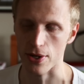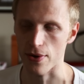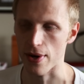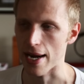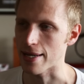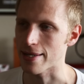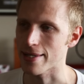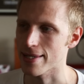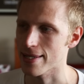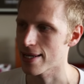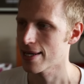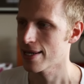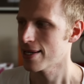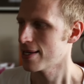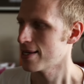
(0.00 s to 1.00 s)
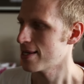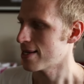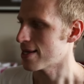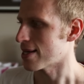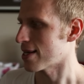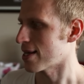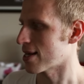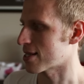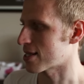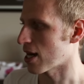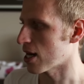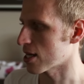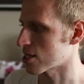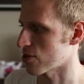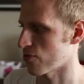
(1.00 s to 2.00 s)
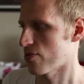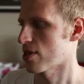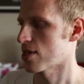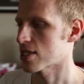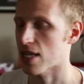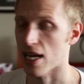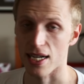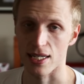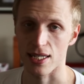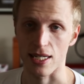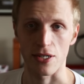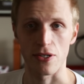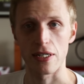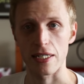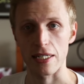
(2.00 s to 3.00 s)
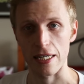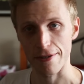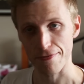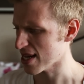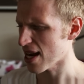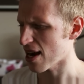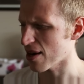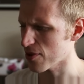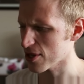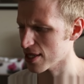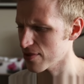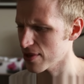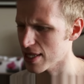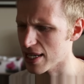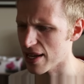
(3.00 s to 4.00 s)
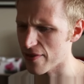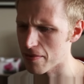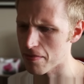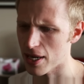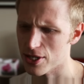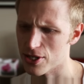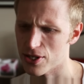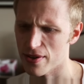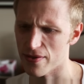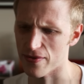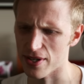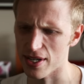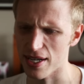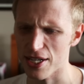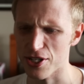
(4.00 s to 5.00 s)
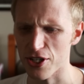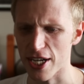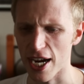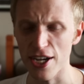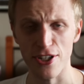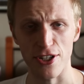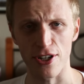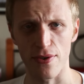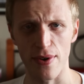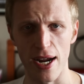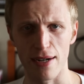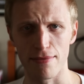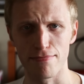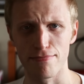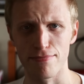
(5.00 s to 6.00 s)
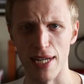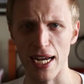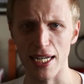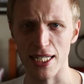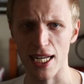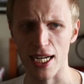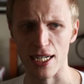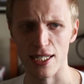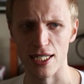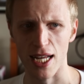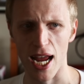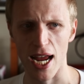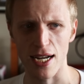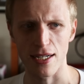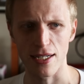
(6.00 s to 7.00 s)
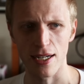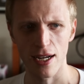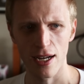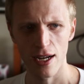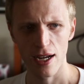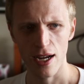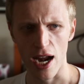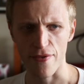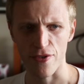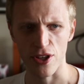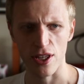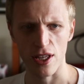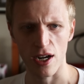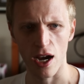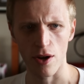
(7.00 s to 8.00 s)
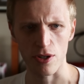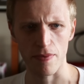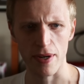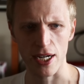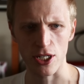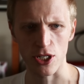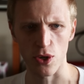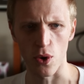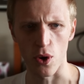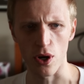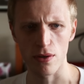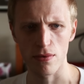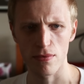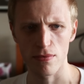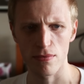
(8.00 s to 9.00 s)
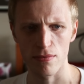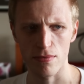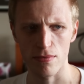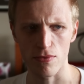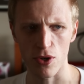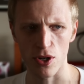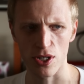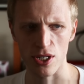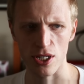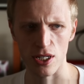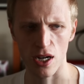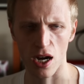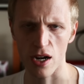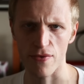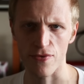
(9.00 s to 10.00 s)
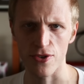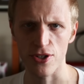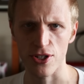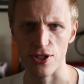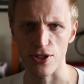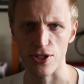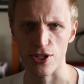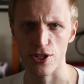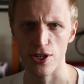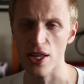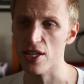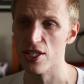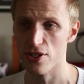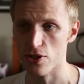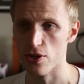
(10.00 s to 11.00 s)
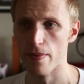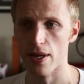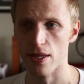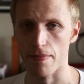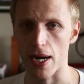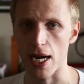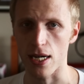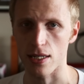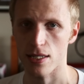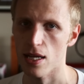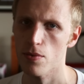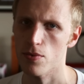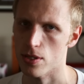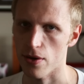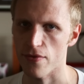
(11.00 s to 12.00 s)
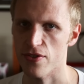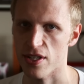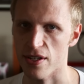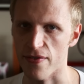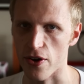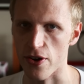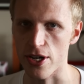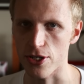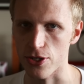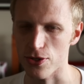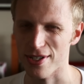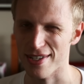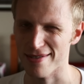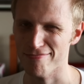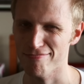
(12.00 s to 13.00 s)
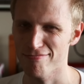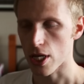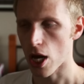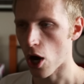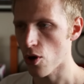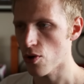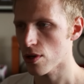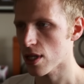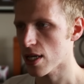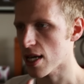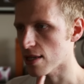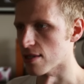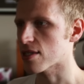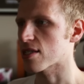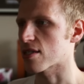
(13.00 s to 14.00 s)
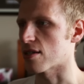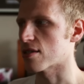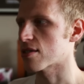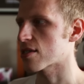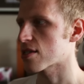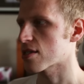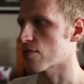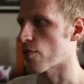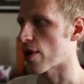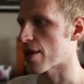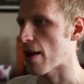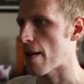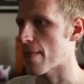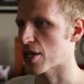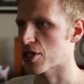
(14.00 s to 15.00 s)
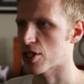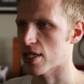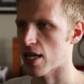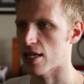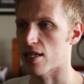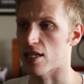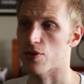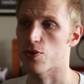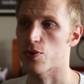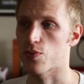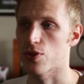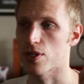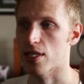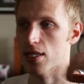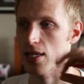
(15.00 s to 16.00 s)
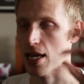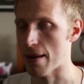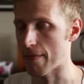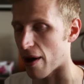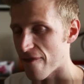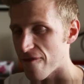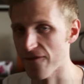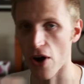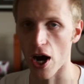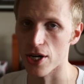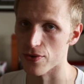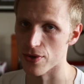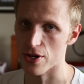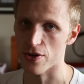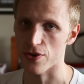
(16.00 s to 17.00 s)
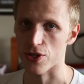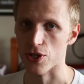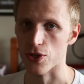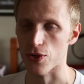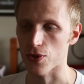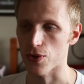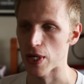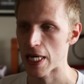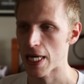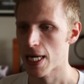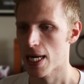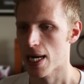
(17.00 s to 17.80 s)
so hence it's hard to really take it seriously. Yeah, I wasn't really given much of education around gay sex, and everything that I was being taught was kind of useless. Unless we're talking about the penis, that was obviously very interesting. The only instance where they mentioned gay sex was in my final year of school,